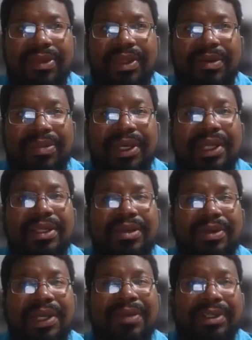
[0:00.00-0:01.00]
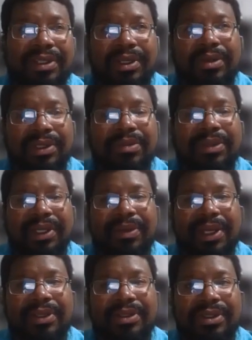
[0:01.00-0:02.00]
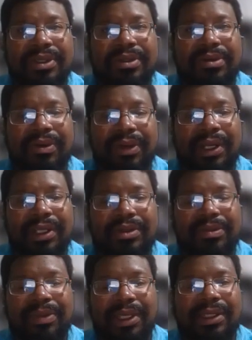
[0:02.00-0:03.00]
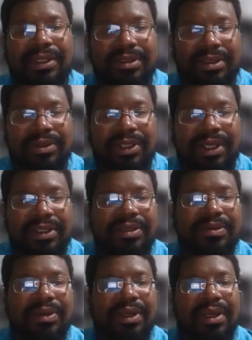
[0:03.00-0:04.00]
but you would have to know something about Judah already to make that association.